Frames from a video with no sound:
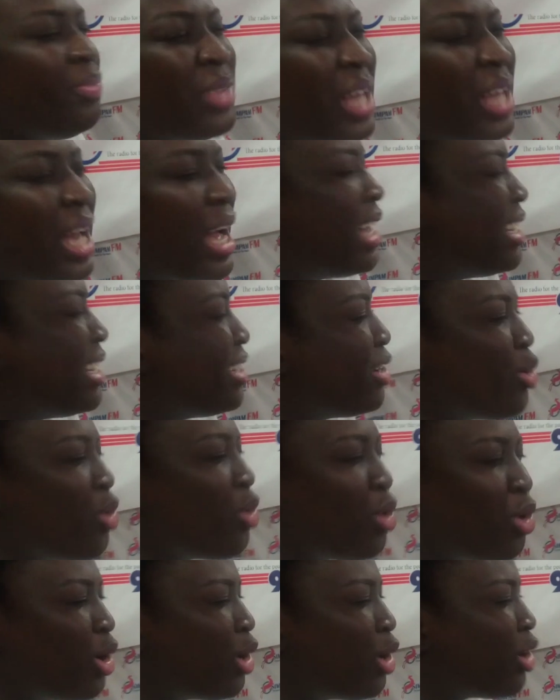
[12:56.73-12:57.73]
I did a whole
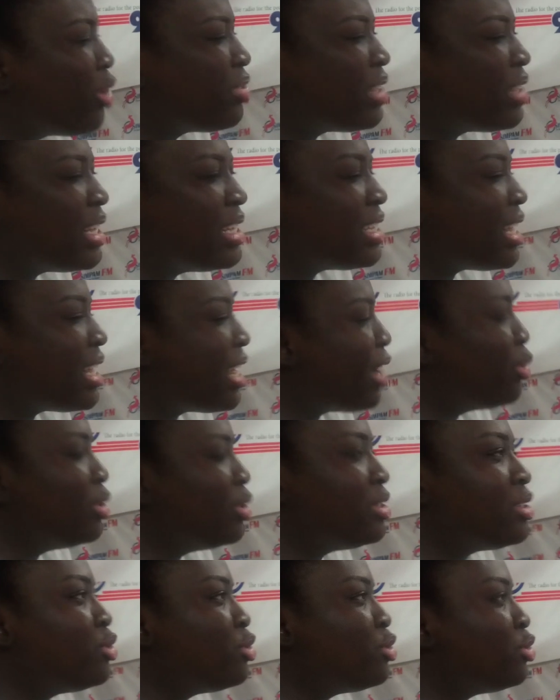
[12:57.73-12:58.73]
lot of things that I wanted
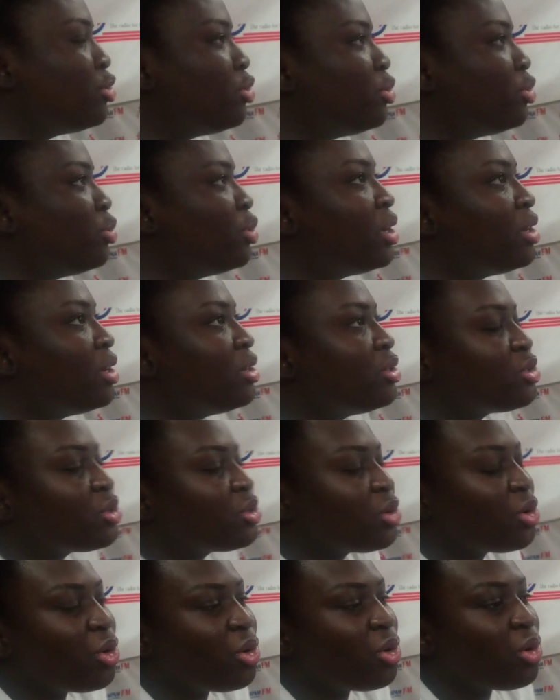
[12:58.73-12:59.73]
to do.
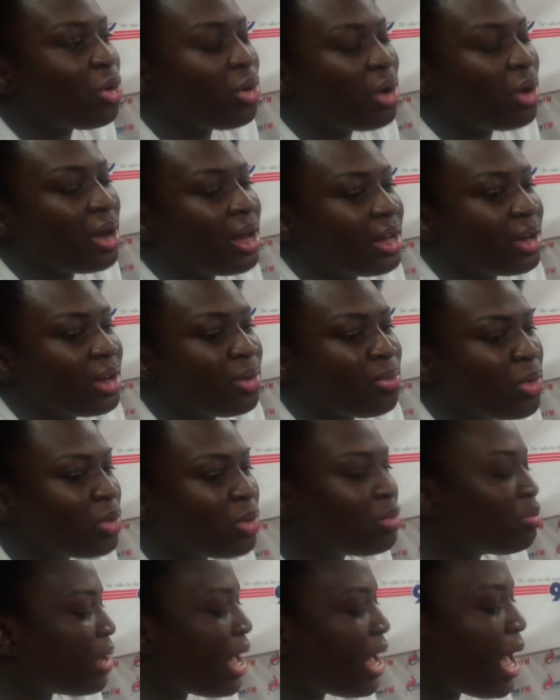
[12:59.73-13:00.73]
So
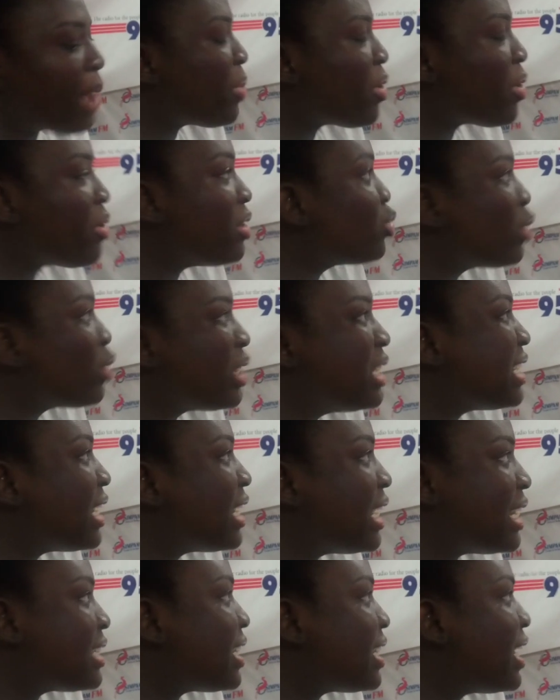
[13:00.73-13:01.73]
her parents wouldn't
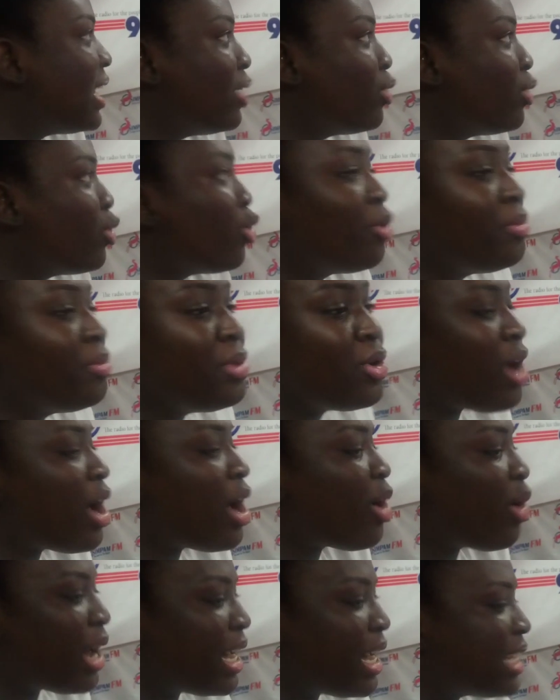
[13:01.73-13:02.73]
understand. Obi kra ko
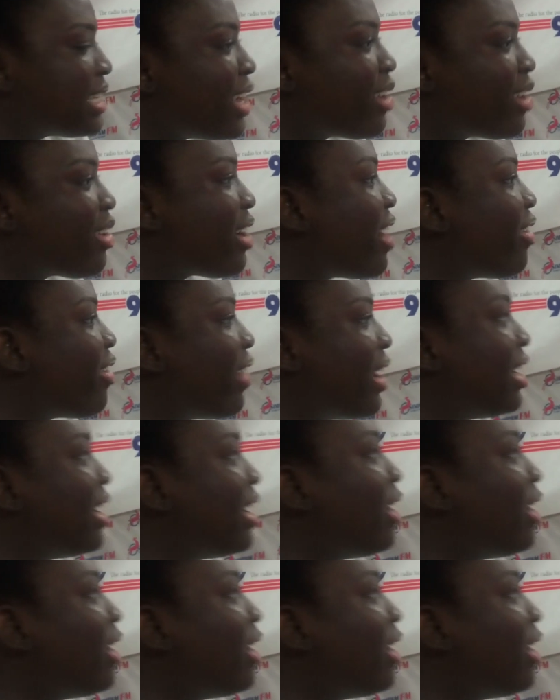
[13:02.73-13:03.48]
kasakra right now.